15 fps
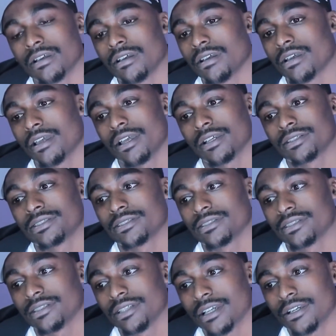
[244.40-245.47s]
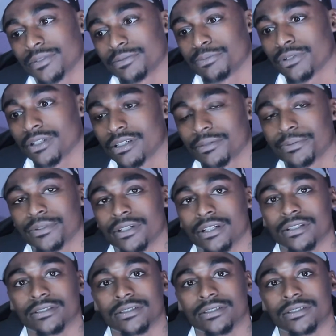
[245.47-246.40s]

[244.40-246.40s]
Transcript: Actually, I was brought up around it,